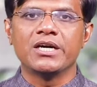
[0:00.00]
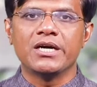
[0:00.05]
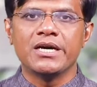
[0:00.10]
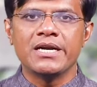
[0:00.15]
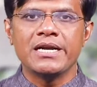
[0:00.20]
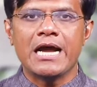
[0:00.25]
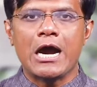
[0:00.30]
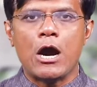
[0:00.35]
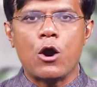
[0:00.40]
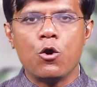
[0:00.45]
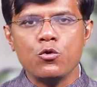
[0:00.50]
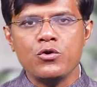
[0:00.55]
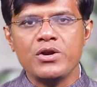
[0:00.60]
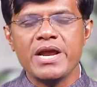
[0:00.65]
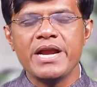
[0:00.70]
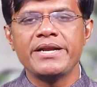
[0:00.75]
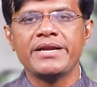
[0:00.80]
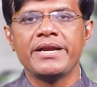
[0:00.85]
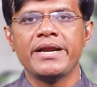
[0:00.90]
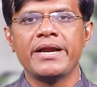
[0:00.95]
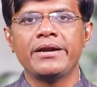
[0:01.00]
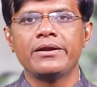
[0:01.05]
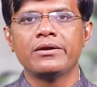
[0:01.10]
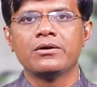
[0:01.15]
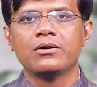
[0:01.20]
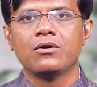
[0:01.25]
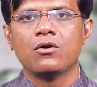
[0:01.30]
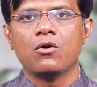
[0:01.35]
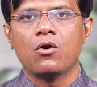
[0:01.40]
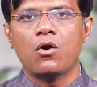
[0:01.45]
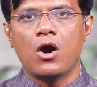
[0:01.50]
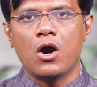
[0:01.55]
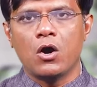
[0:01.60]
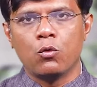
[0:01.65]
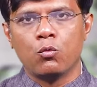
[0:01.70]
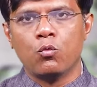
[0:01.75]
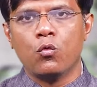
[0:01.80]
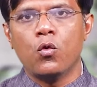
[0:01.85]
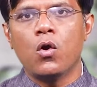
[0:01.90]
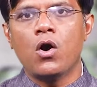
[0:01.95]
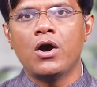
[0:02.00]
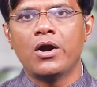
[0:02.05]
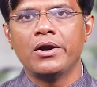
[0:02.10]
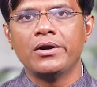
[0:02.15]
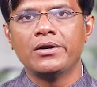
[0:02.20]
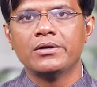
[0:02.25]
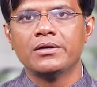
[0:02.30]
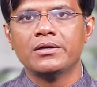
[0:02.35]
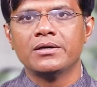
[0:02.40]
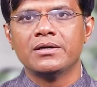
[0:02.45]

turn outdated or worn